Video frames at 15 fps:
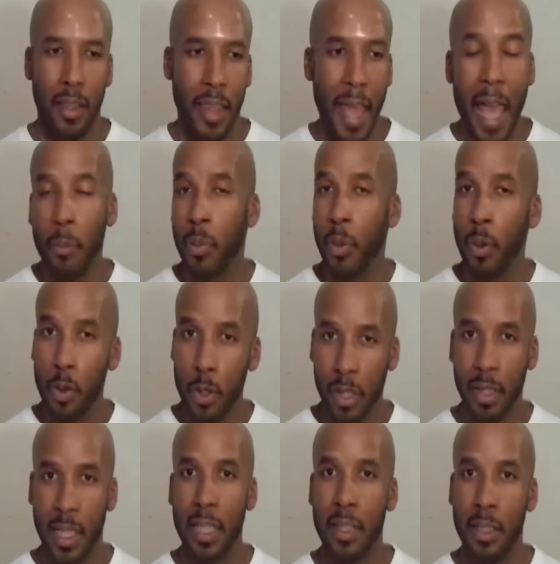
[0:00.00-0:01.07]
that
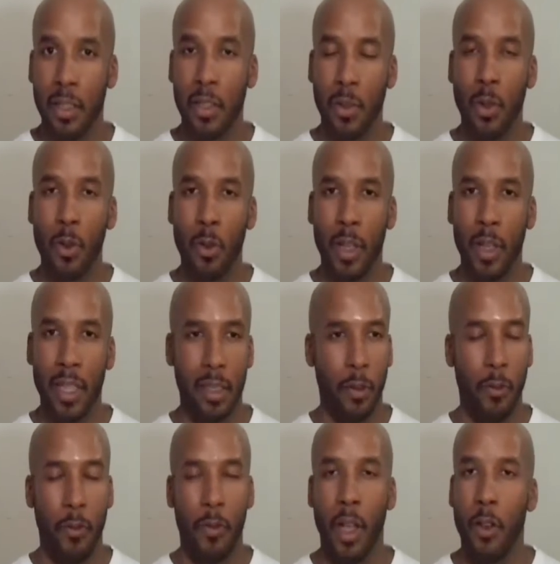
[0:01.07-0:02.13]
portion in the story is
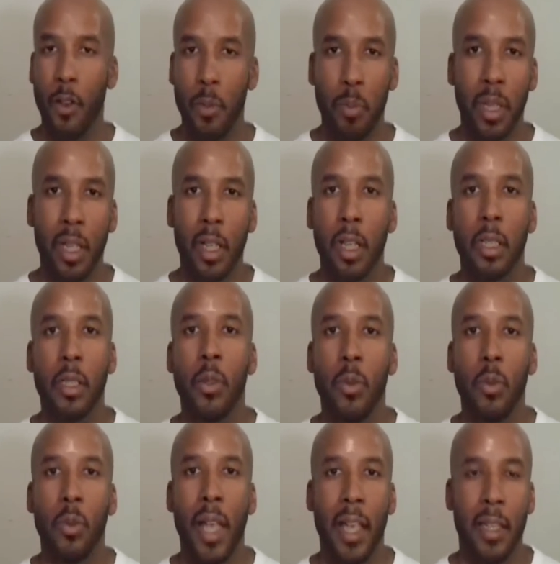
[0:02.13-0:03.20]
a very big
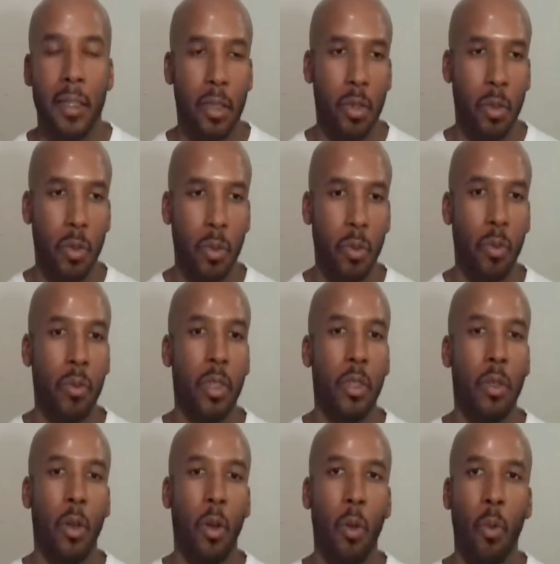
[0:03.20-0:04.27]
clue as to,
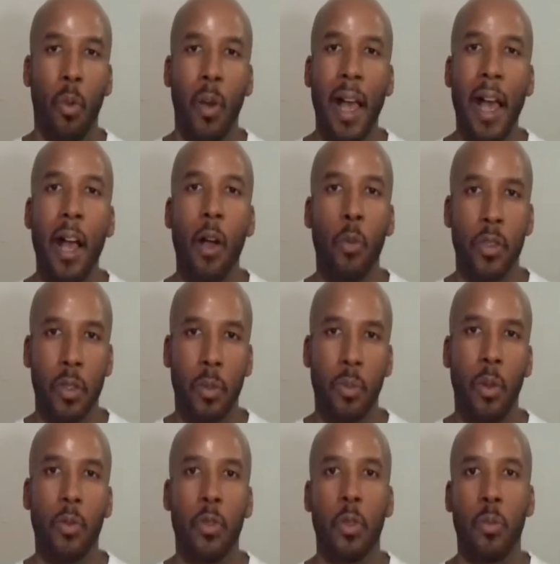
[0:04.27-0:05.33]
how we're
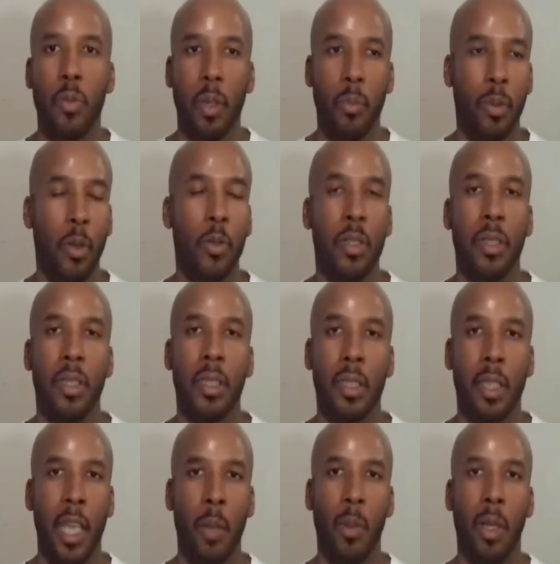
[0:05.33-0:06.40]
supposed to be approaching
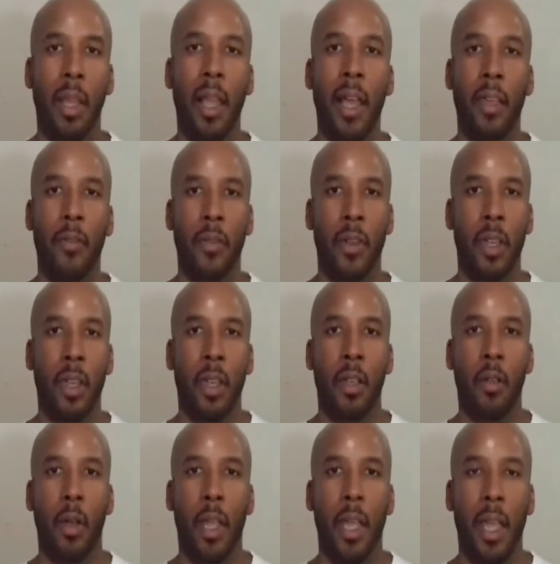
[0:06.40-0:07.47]
this game of life,
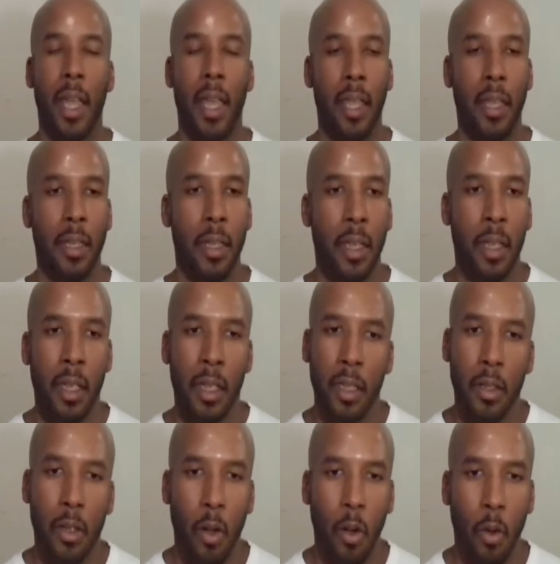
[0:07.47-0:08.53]
right? And,
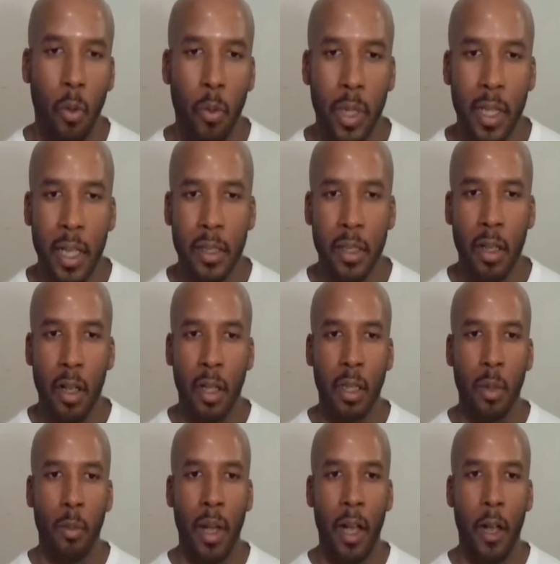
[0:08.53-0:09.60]
we're not
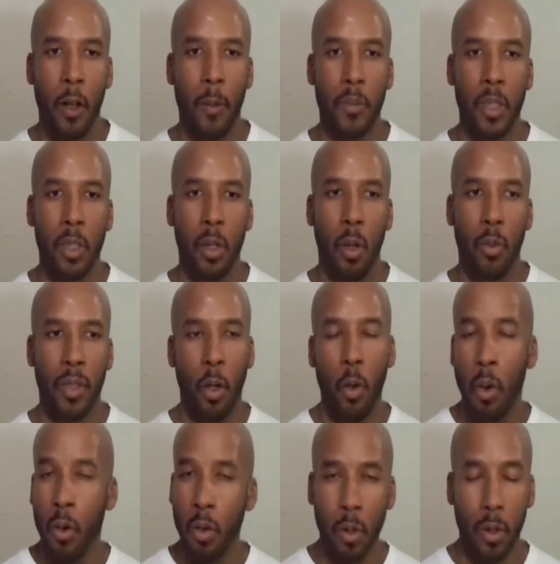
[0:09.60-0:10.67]
talking about, the
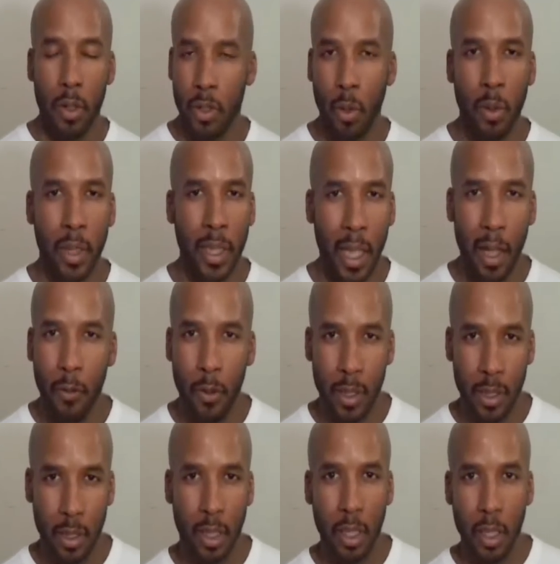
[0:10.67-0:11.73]
oracle is only ever
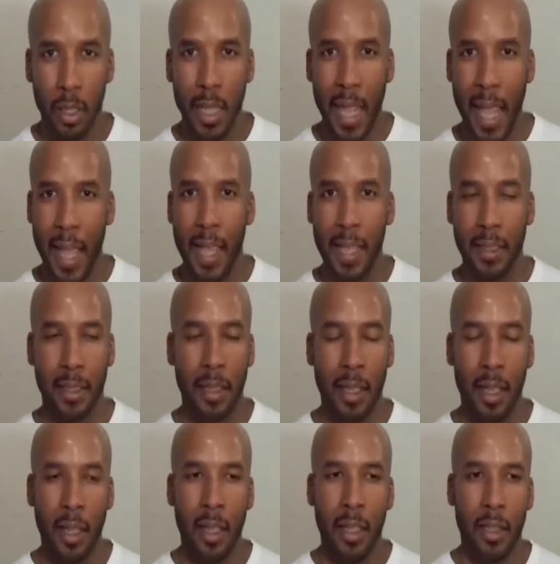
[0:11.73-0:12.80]
as good
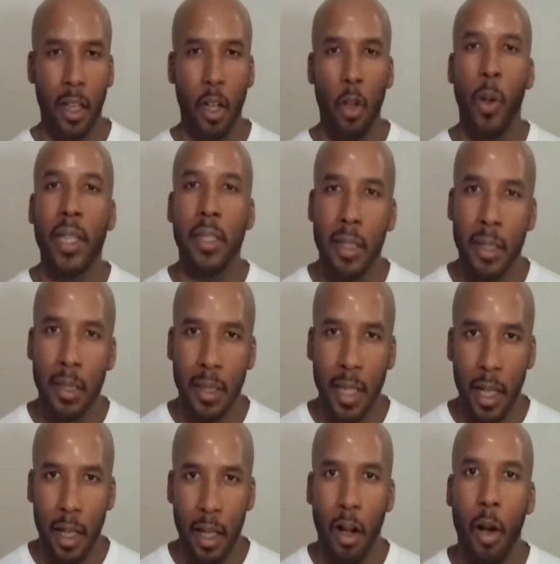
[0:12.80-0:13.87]
as the questions
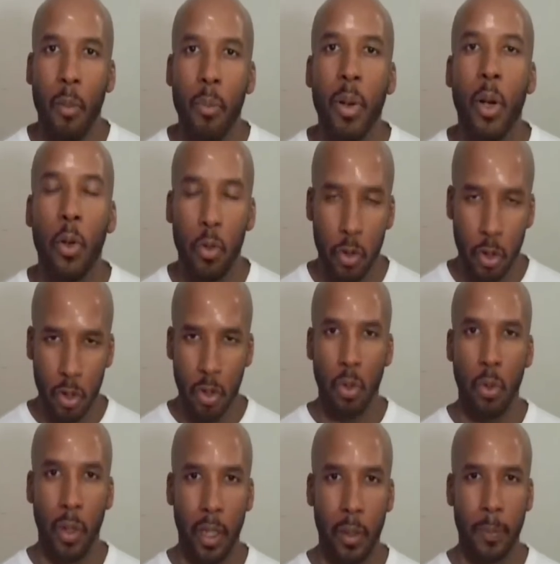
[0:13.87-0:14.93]
that are posed
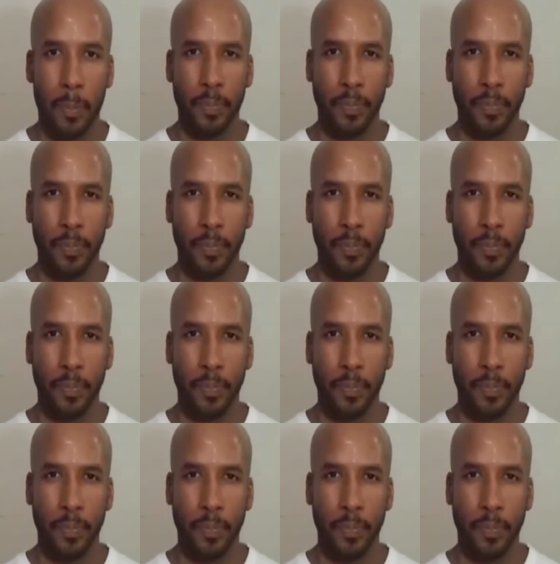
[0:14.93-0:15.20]
to it,